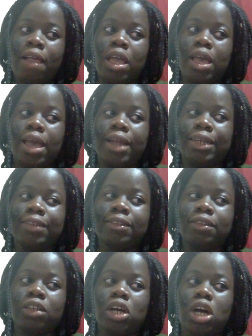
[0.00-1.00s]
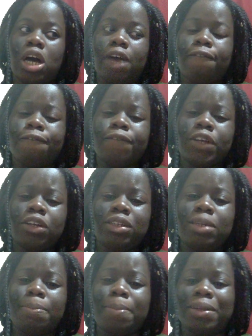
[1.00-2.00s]
and this is a fairly
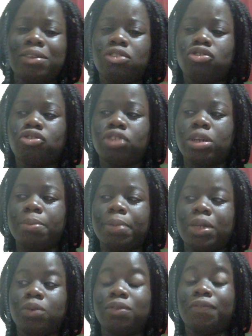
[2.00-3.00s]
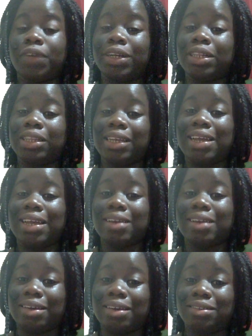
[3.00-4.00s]
busy street, but it was very late at
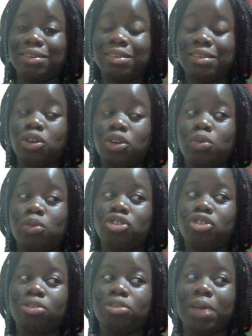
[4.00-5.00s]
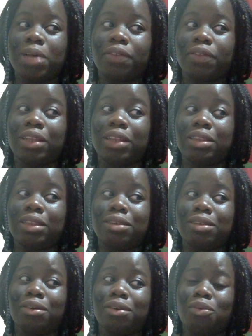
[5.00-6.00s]
night. No one should be out there, you
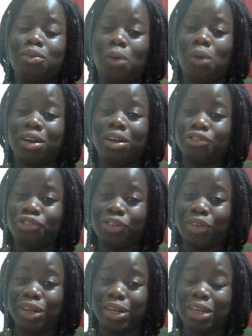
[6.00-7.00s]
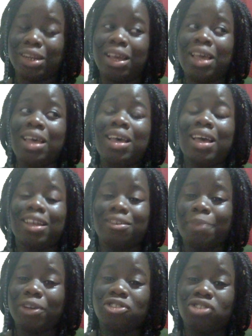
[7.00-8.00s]
know, walking the streets at night.
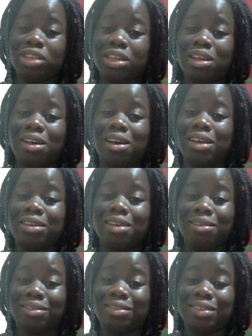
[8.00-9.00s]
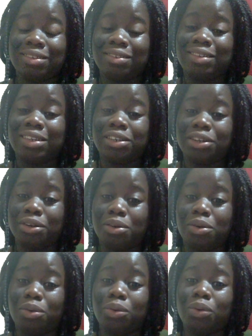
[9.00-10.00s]
Especially a young 16-year-old